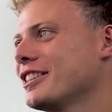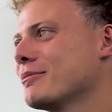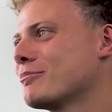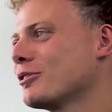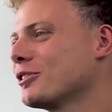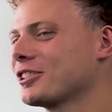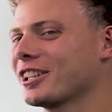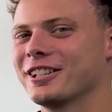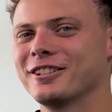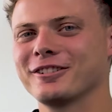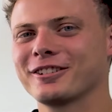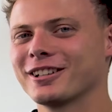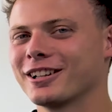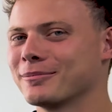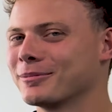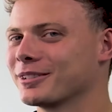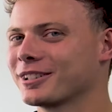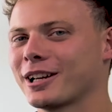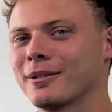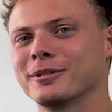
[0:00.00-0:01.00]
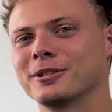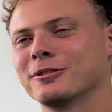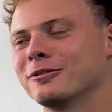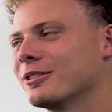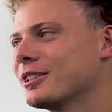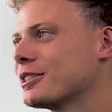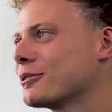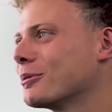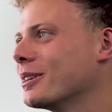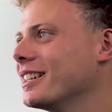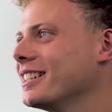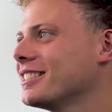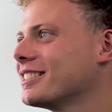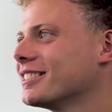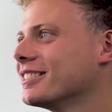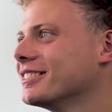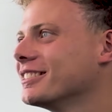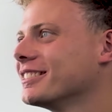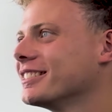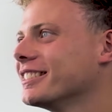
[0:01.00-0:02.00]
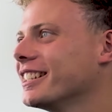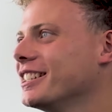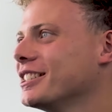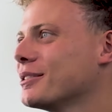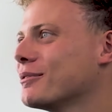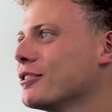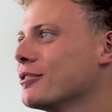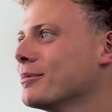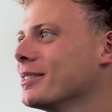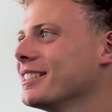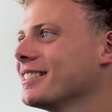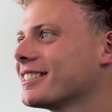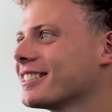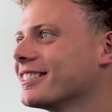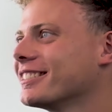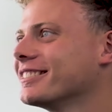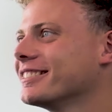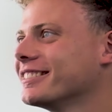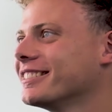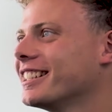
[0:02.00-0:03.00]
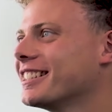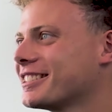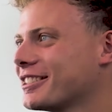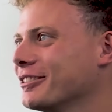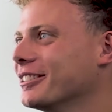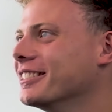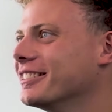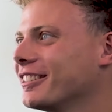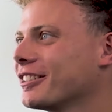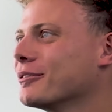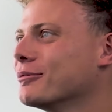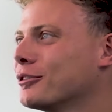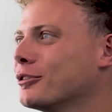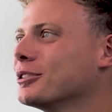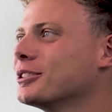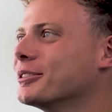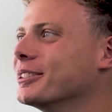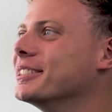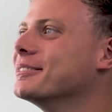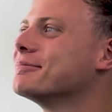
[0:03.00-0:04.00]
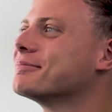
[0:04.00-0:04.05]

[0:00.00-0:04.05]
appreciate you coming all this way to interview me, so let's do it. Looking forward to it.